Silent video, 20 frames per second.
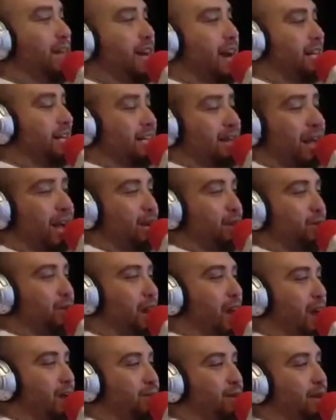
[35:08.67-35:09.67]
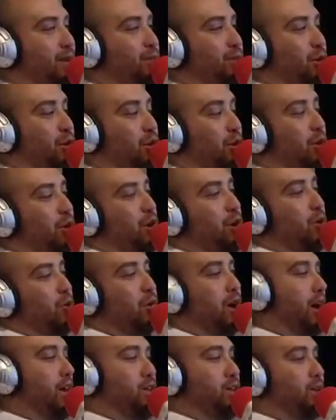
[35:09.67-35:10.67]
that's like black people
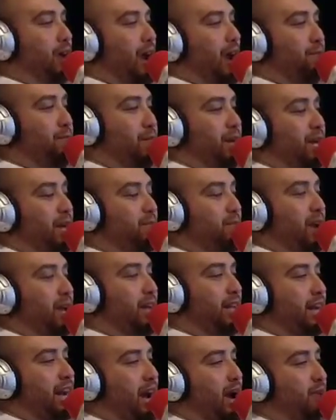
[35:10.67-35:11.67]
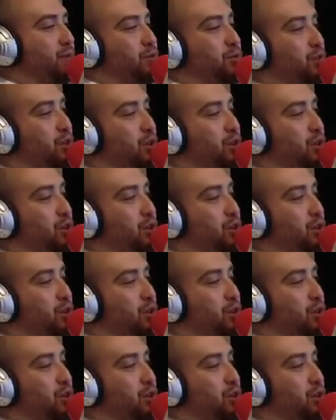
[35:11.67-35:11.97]
when you got beaten by the cops for